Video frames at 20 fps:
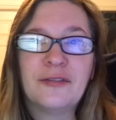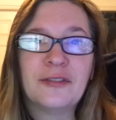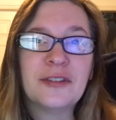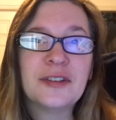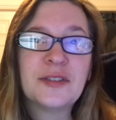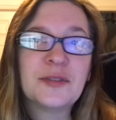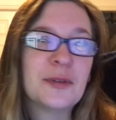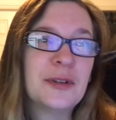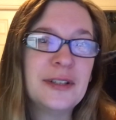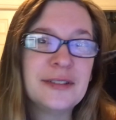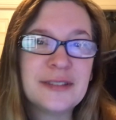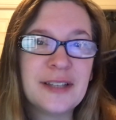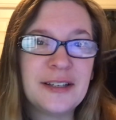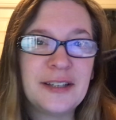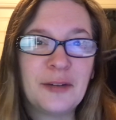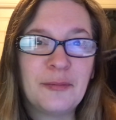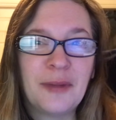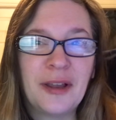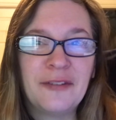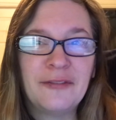for this one is I
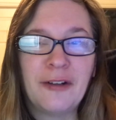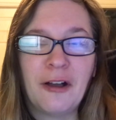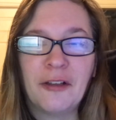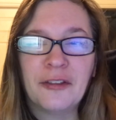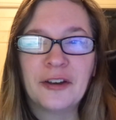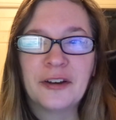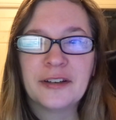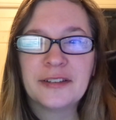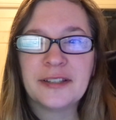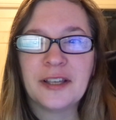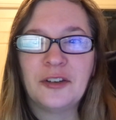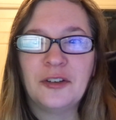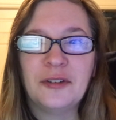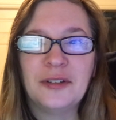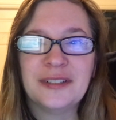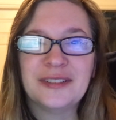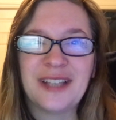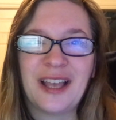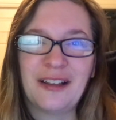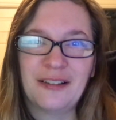did my father, because I knew
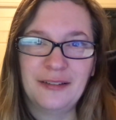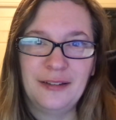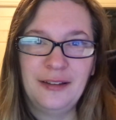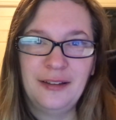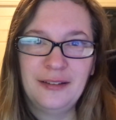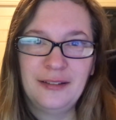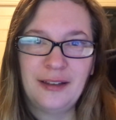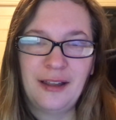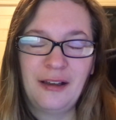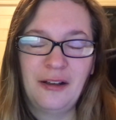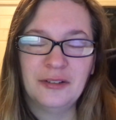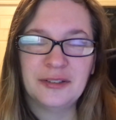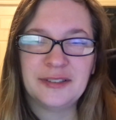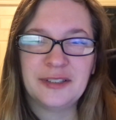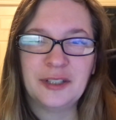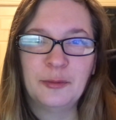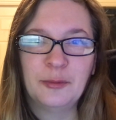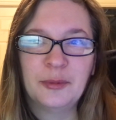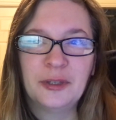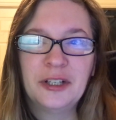exactly the
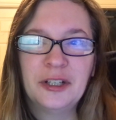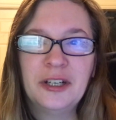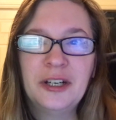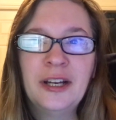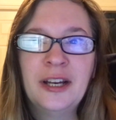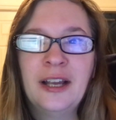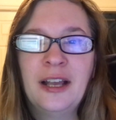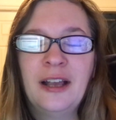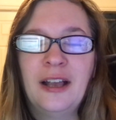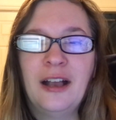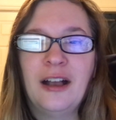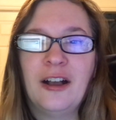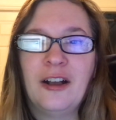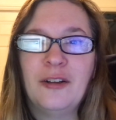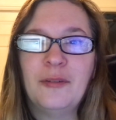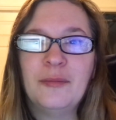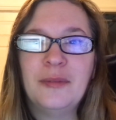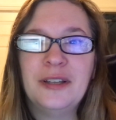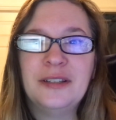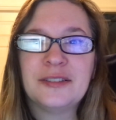house number.
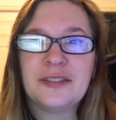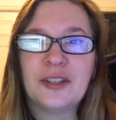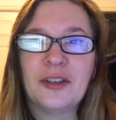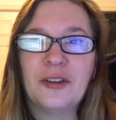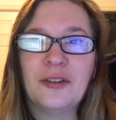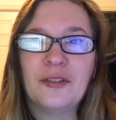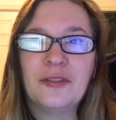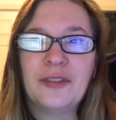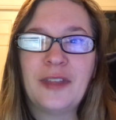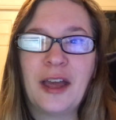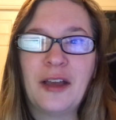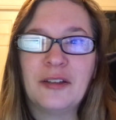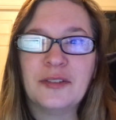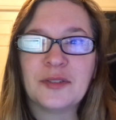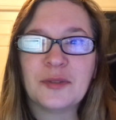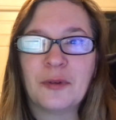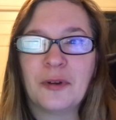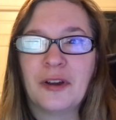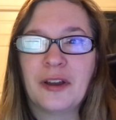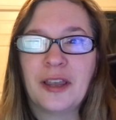And so that
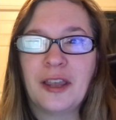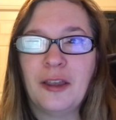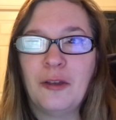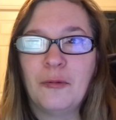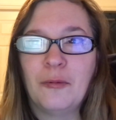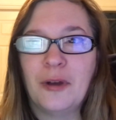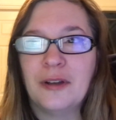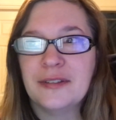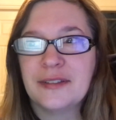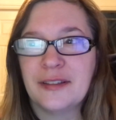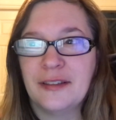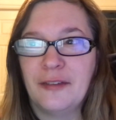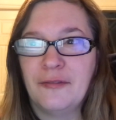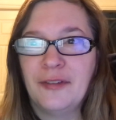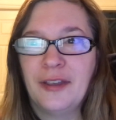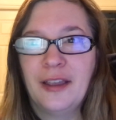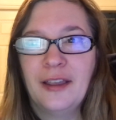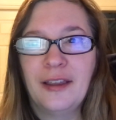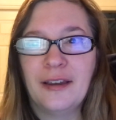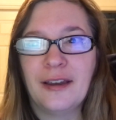is where he was living in